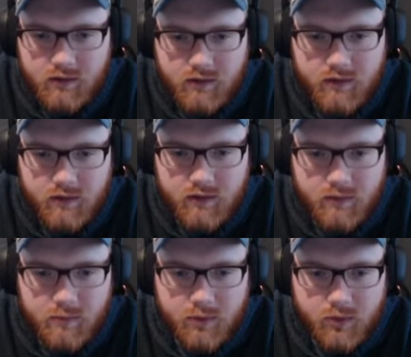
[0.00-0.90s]
Let's get
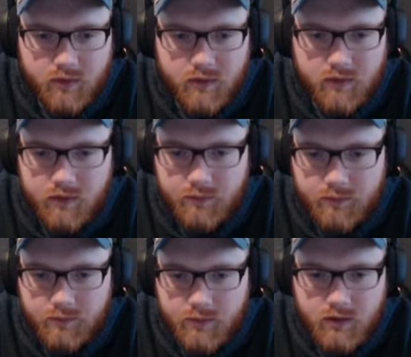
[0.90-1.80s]
some boots.
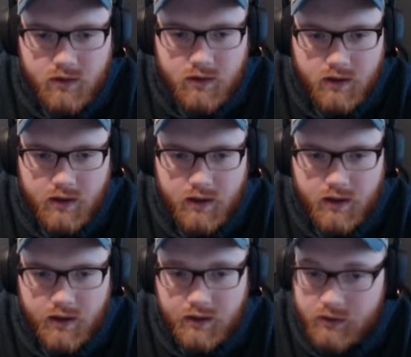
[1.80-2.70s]

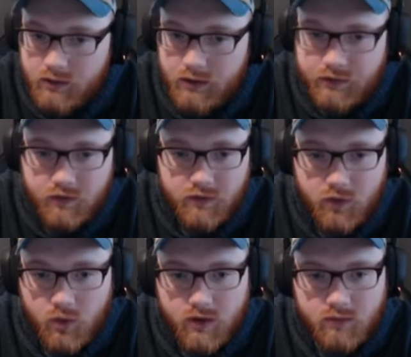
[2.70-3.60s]
And let's just
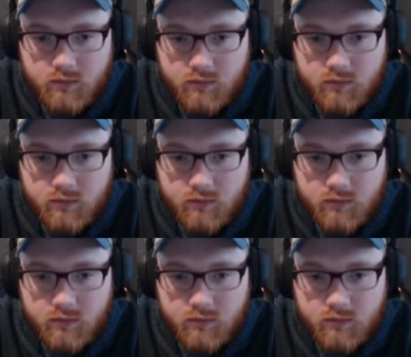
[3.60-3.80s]
do it.